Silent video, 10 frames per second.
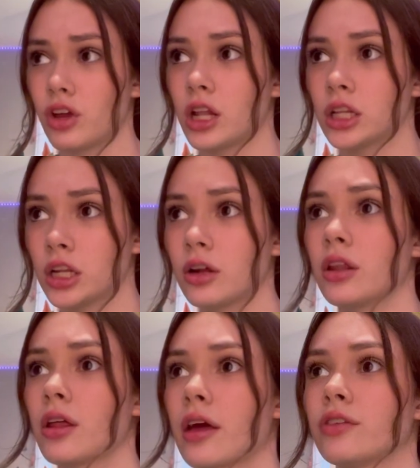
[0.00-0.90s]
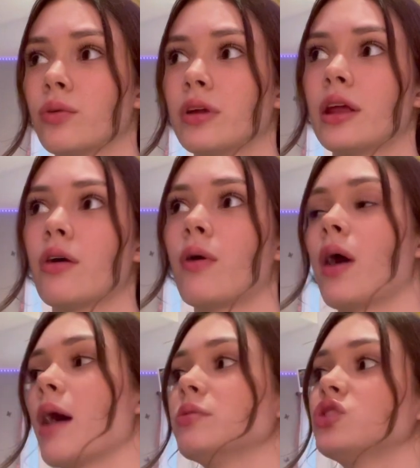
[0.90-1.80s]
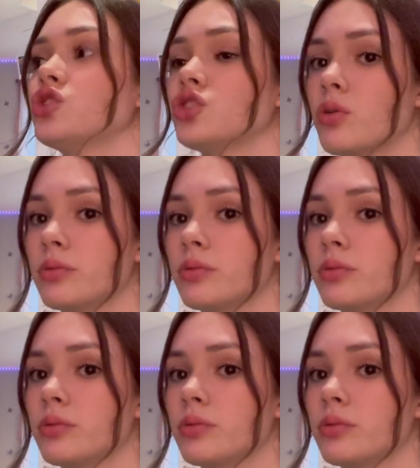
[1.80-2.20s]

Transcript: It literally like a tornado. I was so